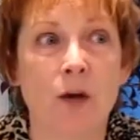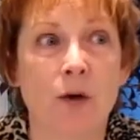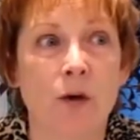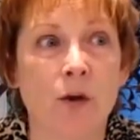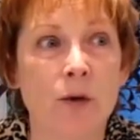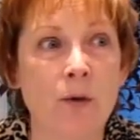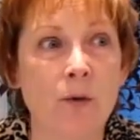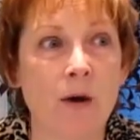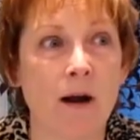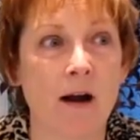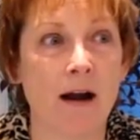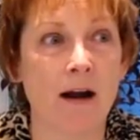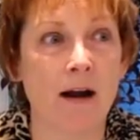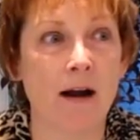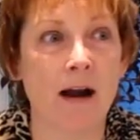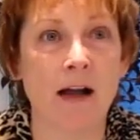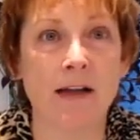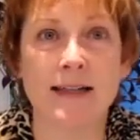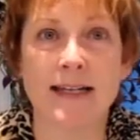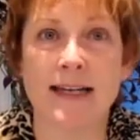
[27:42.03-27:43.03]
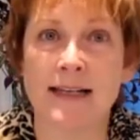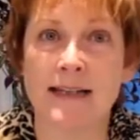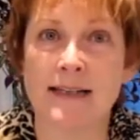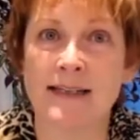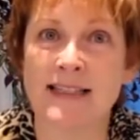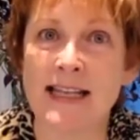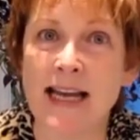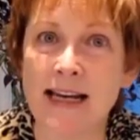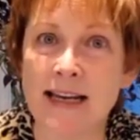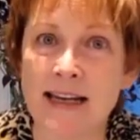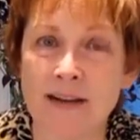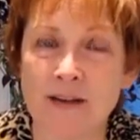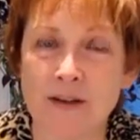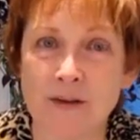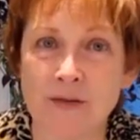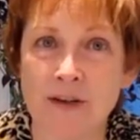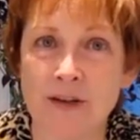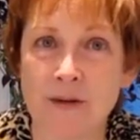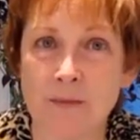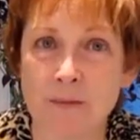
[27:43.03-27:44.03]
who are on the
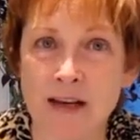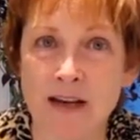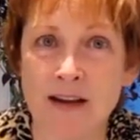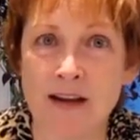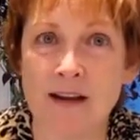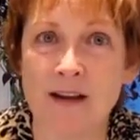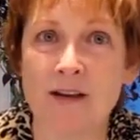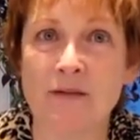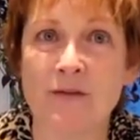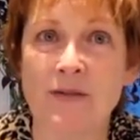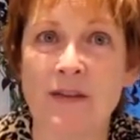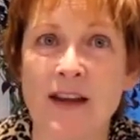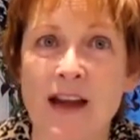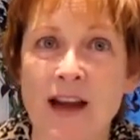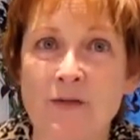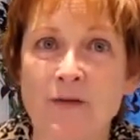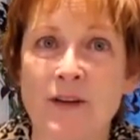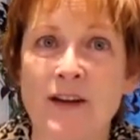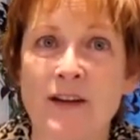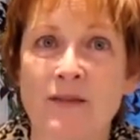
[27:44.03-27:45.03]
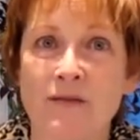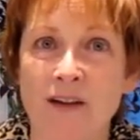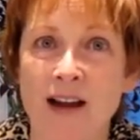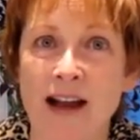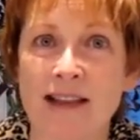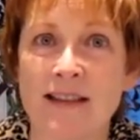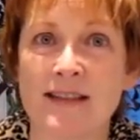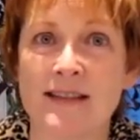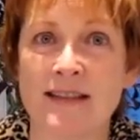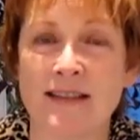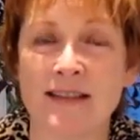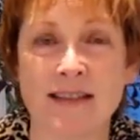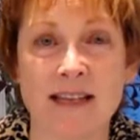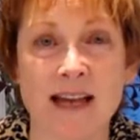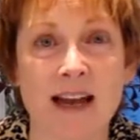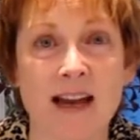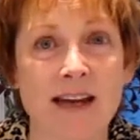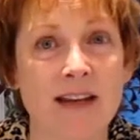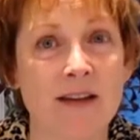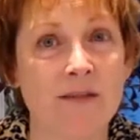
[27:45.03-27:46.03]
executive committee of the African Violet
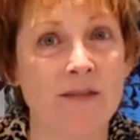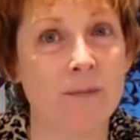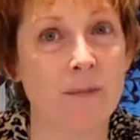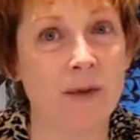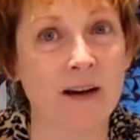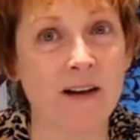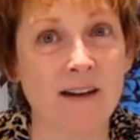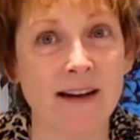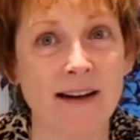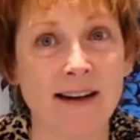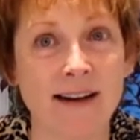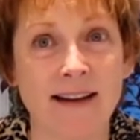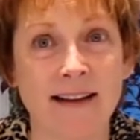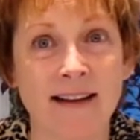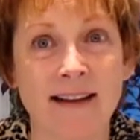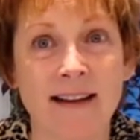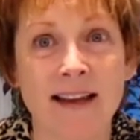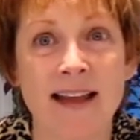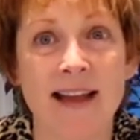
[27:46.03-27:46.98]
Society of America.